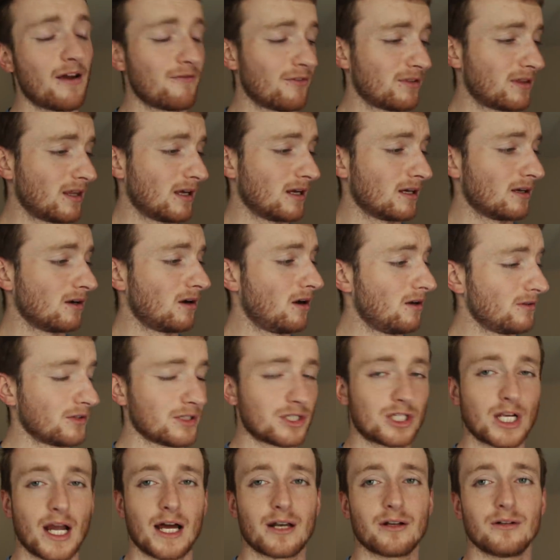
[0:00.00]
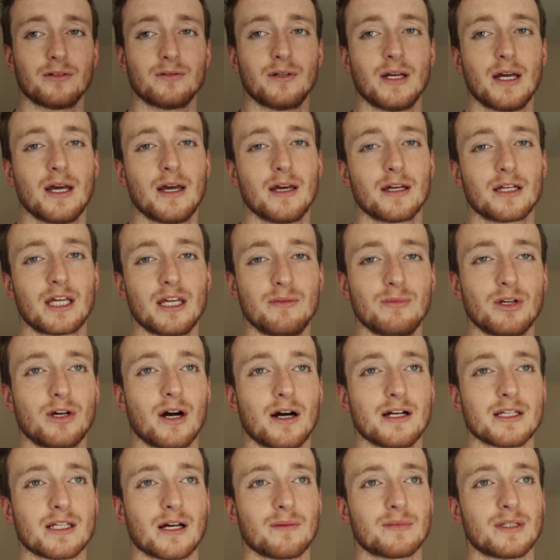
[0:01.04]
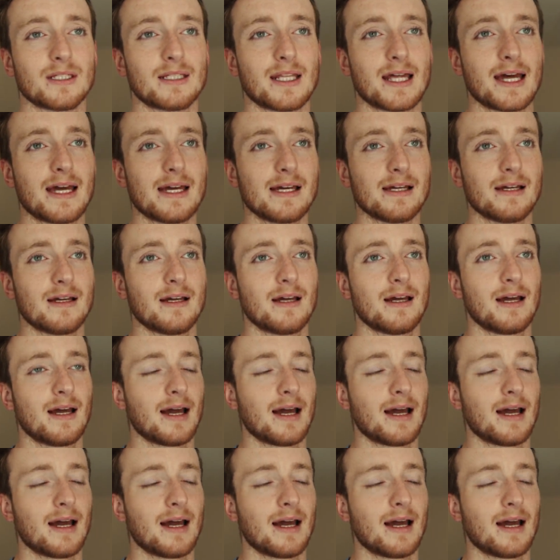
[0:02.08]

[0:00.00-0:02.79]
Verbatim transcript: everything on the channel, keep you guys up to date,